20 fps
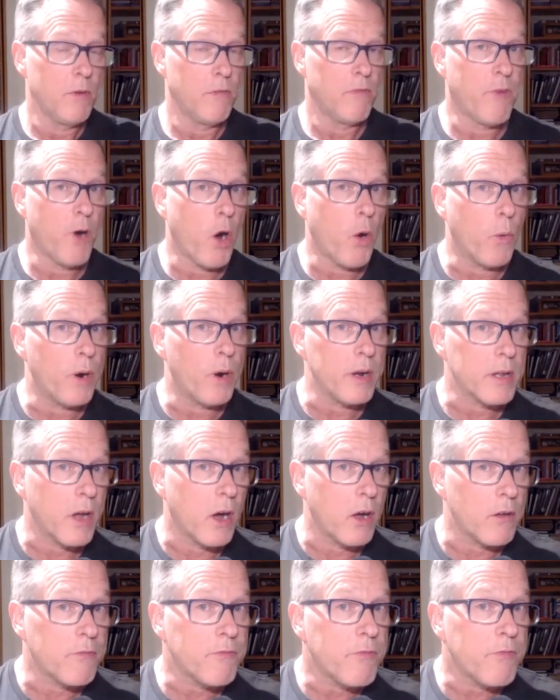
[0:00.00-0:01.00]
forward,
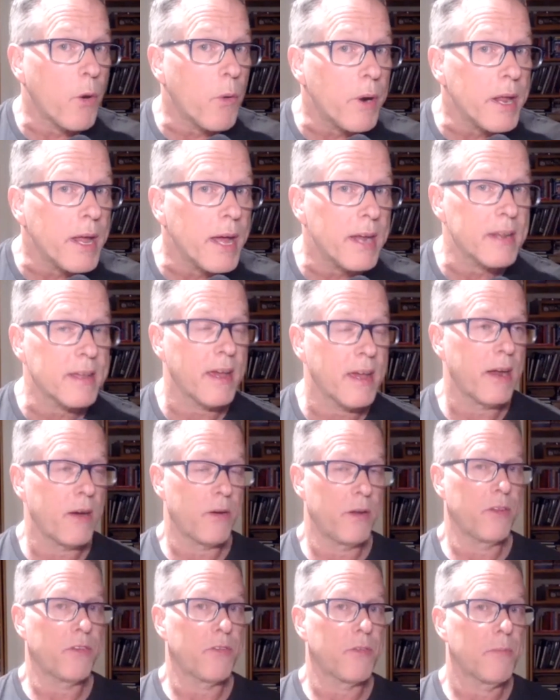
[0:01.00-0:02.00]
called forward head
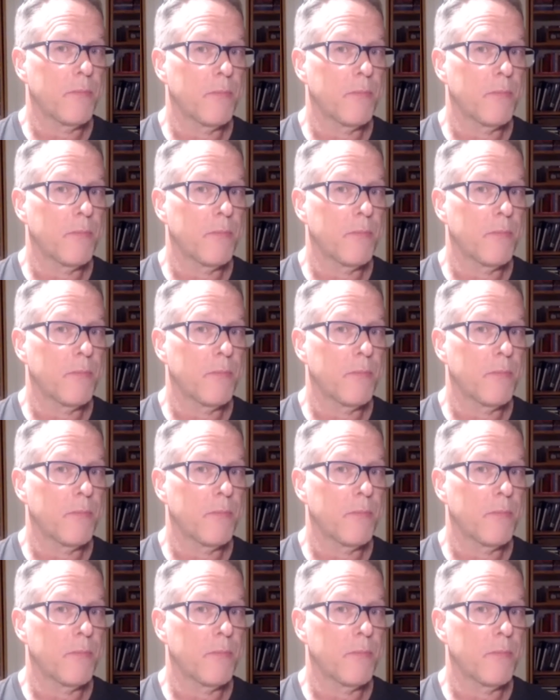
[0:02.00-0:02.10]
carriage,